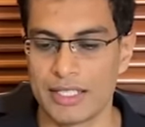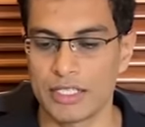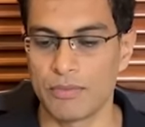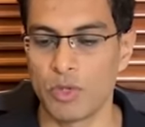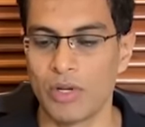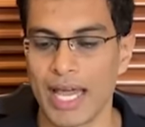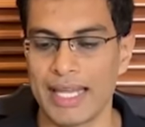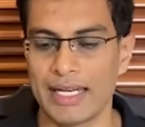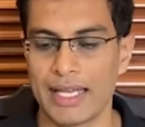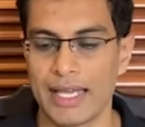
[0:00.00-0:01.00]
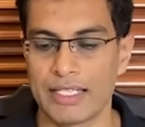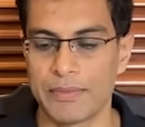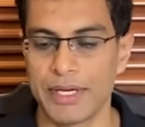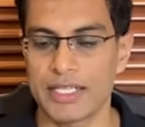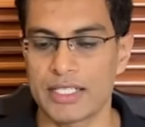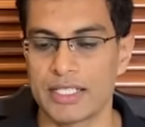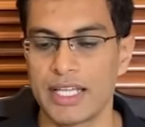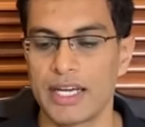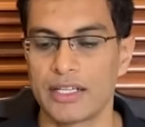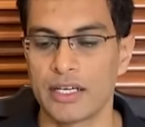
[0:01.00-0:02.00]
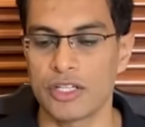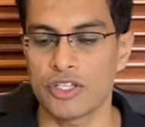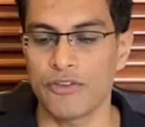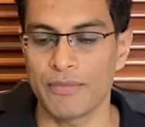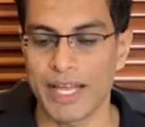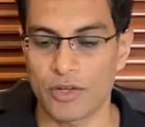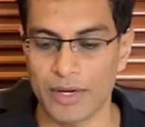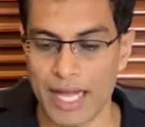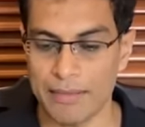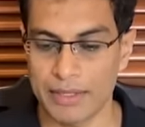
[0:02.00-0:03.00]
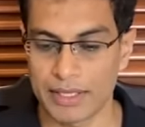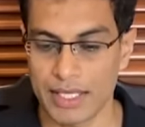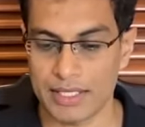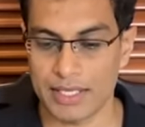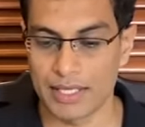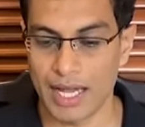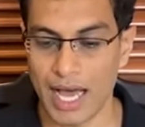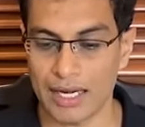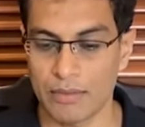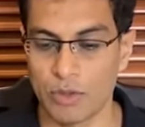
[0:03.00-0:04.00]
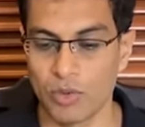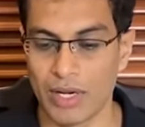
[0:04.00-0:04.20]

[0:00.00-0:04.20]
This blue line exhibits the returns of micro cap. This dark blue